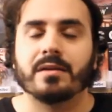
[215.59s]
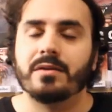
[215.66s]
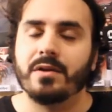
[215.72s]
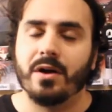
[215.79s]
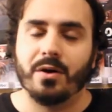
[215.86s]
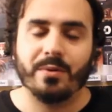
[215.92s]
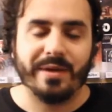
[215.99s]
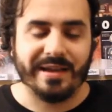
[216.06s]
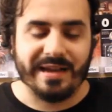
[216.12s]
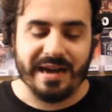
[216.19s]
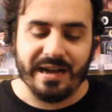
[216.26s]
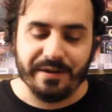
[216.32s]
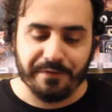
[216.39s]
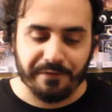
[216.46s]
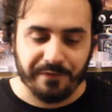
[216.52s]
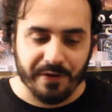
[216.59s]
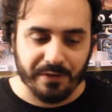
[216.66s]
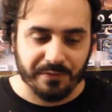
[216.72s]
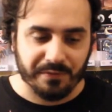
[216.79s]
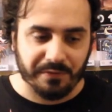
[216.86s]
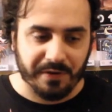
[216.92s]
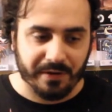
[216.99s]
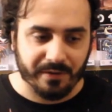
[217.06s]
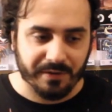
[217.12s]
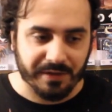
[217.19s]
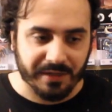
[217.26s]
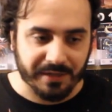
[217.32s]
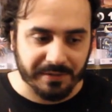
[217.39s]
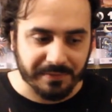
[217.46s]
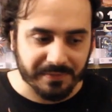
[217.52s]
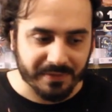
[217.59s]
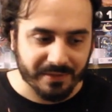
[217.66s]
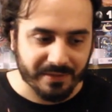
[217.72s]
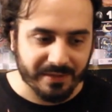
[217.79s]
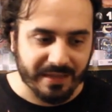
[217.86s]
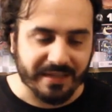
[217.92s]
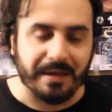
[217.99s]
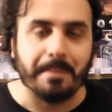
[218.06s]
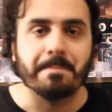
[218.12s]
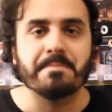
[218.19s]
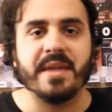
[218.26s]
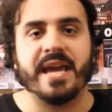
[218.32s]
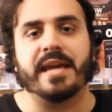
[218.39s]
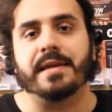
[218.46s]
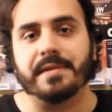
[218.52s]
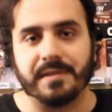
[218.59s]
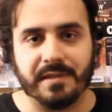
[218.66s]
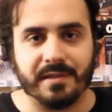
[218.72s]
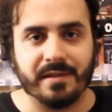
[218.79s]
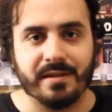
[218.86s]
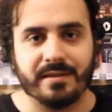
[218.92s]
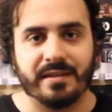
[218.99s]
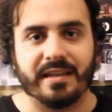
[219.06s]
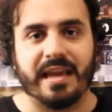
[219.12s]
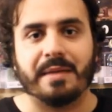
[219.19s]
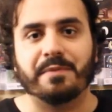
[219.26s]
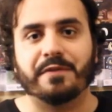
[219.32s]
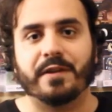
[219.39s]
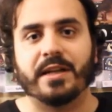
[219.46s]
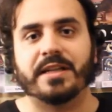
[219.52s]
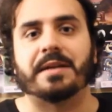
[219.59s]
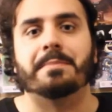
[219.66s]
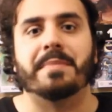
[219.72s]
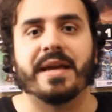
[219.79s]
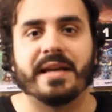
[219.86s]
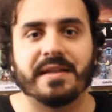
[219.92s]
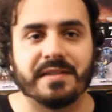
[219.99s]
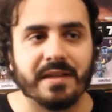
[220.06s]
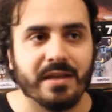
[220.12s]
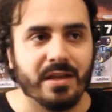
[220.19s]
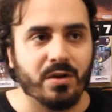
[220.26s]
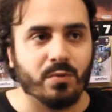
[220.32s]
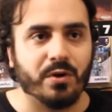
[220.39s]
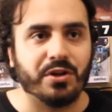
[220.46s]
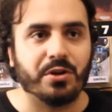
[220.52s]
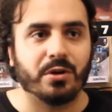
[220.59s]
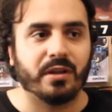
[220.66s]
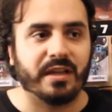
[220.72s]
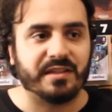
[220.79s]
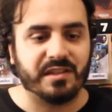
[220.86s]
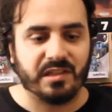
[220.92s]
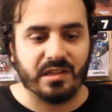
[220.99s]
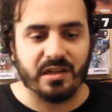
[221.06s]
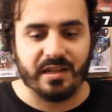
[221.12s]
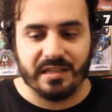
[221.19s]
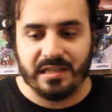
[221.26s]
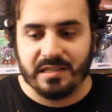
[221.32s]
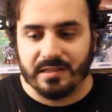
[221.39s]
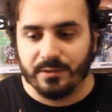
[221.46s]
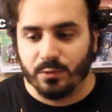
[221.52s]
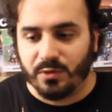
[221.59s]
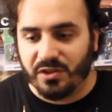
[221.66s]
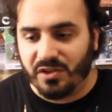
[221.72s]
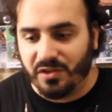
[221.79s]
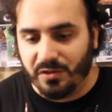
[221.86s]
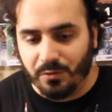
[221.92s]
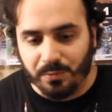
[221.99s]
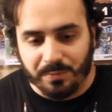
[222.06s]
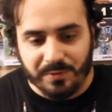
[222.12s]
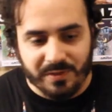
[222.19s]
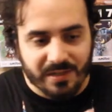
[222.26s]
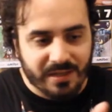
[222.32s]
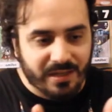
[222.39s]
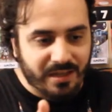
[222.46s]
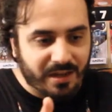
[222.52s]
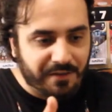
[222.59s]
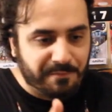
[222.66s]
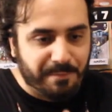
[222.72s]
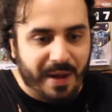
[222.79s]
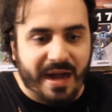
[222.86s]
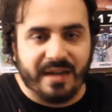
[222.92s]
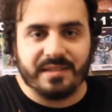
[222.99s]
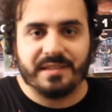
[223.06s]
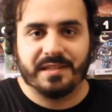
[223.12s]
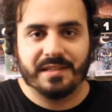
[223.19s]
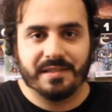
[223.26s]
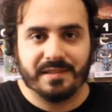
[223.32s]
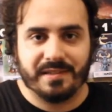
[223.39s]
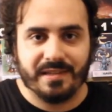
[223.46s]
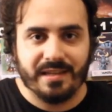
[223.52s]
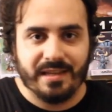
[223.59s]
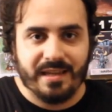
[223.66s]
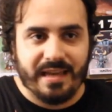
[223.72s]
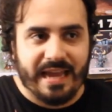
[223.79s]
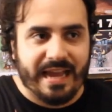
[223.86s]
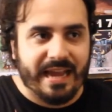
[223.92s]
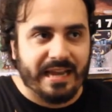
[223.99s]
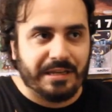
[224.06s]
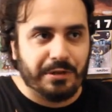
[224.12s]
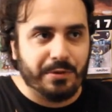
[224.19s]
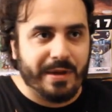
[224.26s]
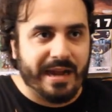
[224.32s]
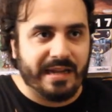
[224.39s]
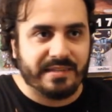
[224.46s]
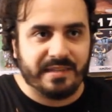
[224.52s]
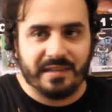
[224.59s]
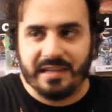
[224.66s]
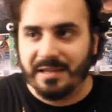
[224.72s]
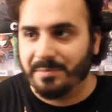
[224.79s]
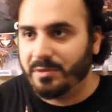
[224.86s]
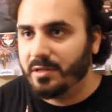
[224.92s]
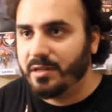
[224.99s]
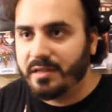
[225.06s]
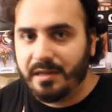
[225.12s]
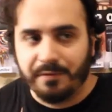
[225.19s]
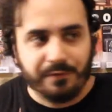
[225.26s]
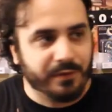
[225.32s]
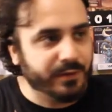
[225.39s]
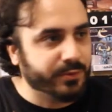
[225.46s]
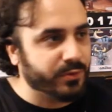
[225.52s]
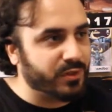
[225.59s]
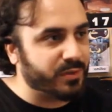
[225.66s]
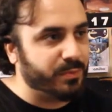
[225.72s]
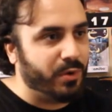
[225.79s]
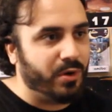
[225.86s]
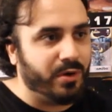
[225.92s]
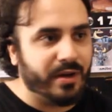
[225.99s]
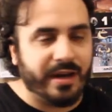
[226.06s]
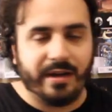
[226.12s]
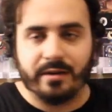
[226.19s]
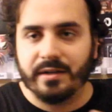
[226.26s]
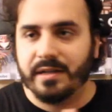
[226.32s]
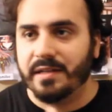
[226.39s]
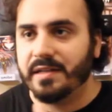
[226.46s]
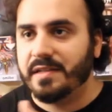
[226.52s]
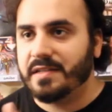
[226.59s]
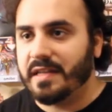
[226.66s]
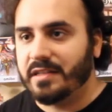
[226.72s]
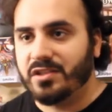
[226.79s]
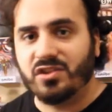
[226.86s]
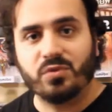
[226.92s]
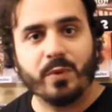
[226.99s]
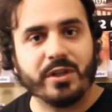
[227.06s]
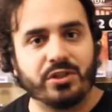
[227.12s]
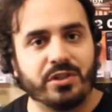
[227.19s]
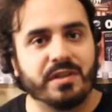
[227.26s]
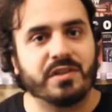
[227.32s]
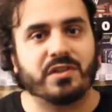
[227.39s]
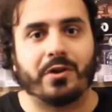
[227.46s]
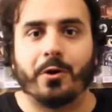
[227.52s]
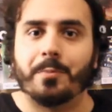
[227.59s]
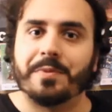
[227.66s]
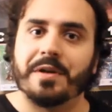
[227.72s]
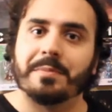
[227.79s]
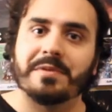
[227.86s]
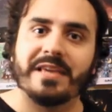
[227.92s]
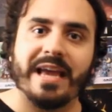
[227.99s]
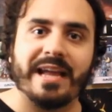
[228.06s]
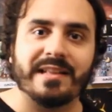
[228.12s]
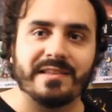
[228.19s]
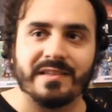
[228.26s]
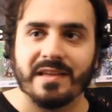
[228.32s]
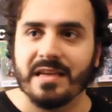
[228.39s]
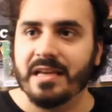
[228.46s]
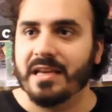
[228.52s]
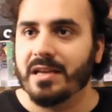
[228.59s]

No, it kind of felt very like a maze. The game felt like a maze where you're like stuck in these little cubes of boxes, and you had to keep looking for little small areas and switches to open up gates.